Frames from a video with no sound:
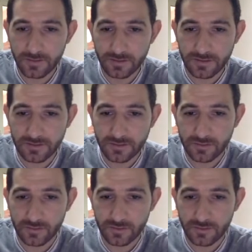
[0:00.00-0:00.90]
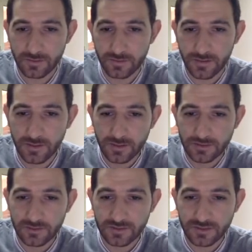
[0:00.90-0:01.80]
is this one.
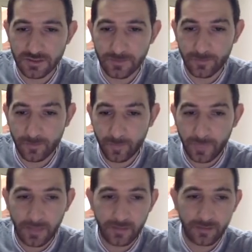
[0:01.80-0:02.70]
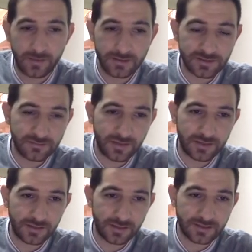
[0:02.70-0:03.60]
So see, this
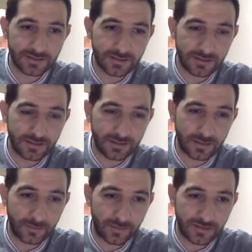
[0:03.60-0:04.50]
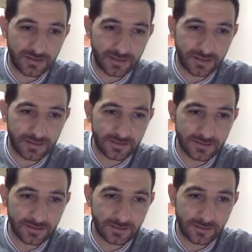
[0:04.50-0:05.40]
matrix
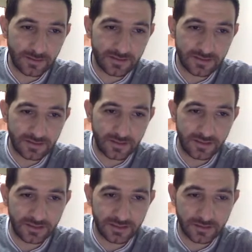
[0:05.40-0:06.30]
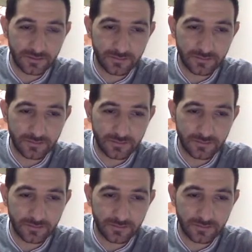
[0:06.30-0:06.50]
represents this relation.